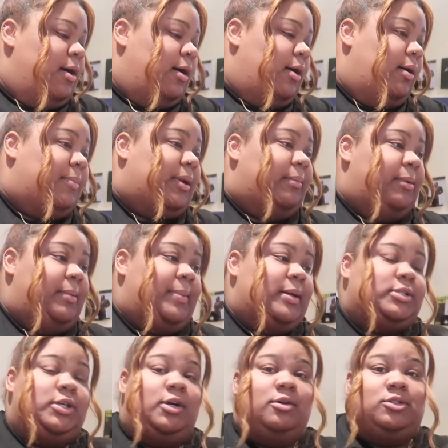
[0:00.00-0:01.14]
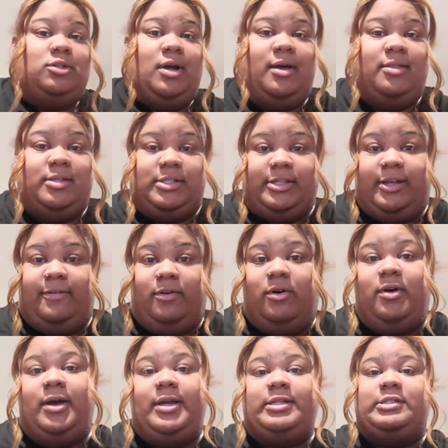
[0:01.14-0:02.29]
Um but I'm about to go try this stuff
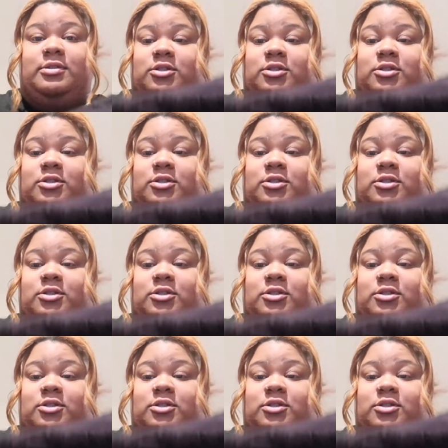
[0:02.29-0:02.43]
on so